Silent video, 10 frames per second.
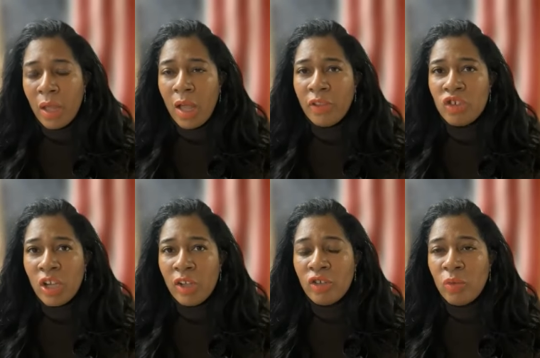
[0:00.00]
Uh, the
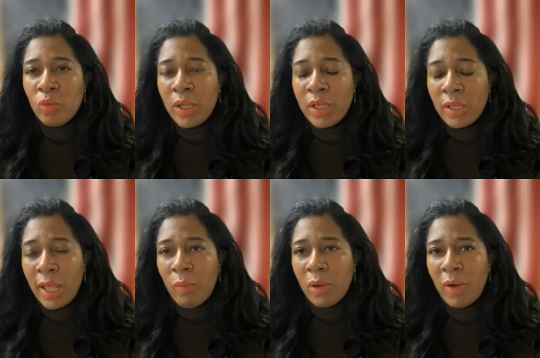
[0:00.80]
judge wouldn't
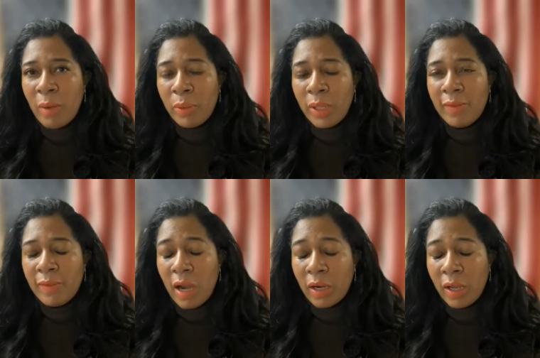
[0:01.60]
allow one of our plaintiffs,
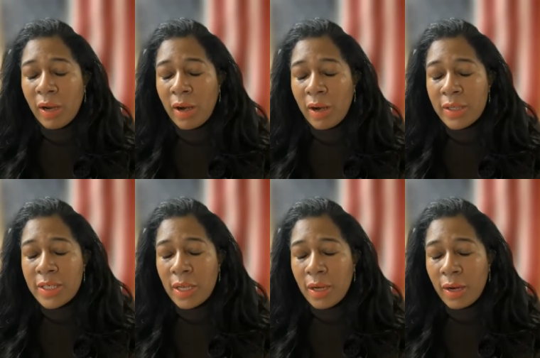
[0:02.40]
our our,
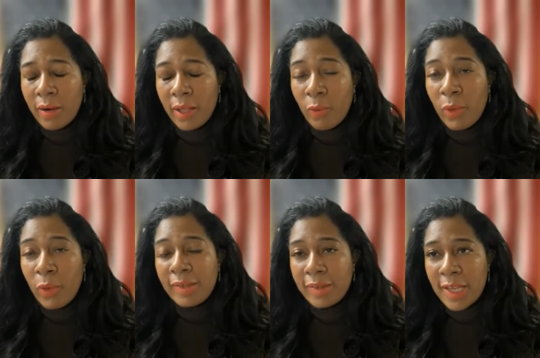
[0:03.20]
our uh,
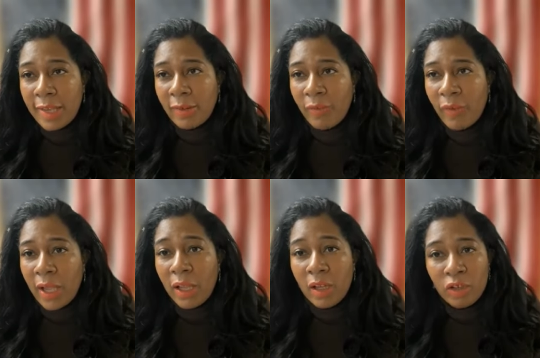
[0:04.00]
witnesses to testify,
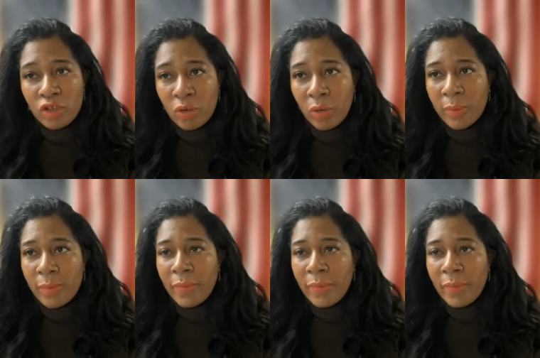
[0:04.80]
cut us short,